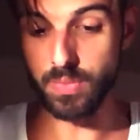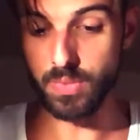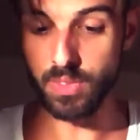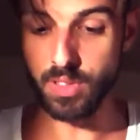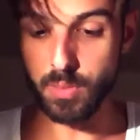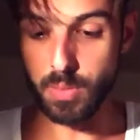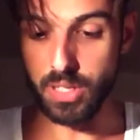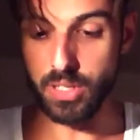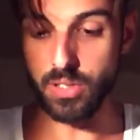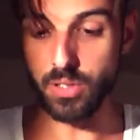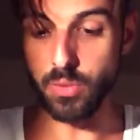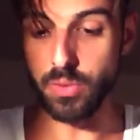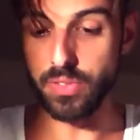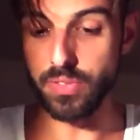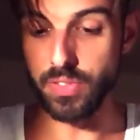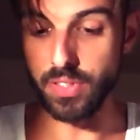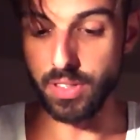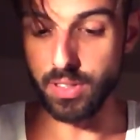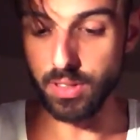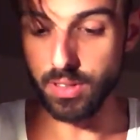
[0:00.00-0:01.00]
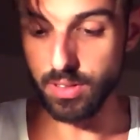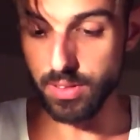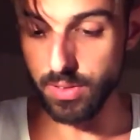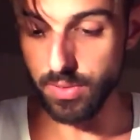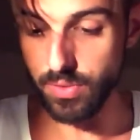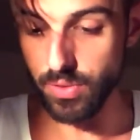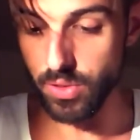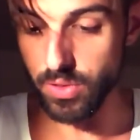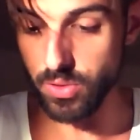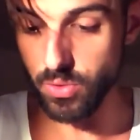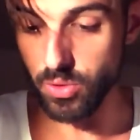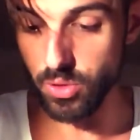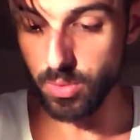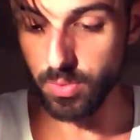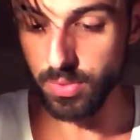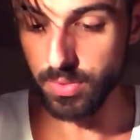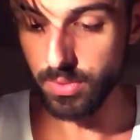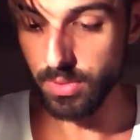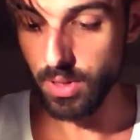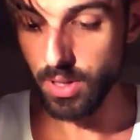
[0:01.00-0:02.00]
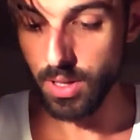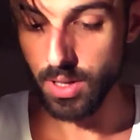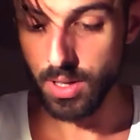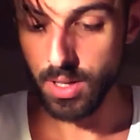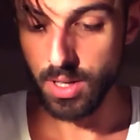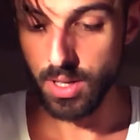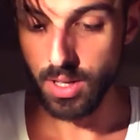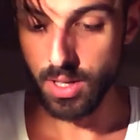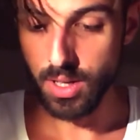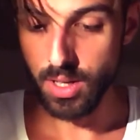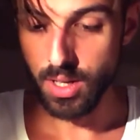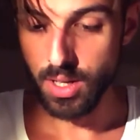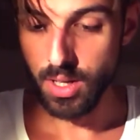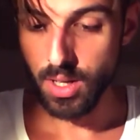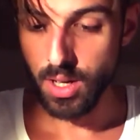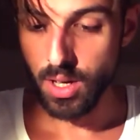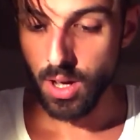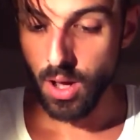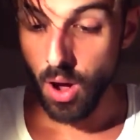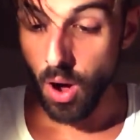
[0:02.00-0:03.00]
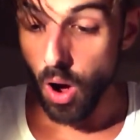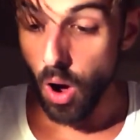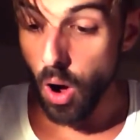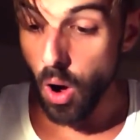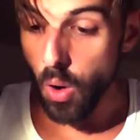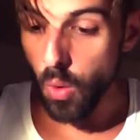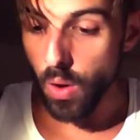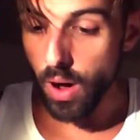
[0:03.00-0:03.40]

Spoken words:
special reveal in the first group. Oh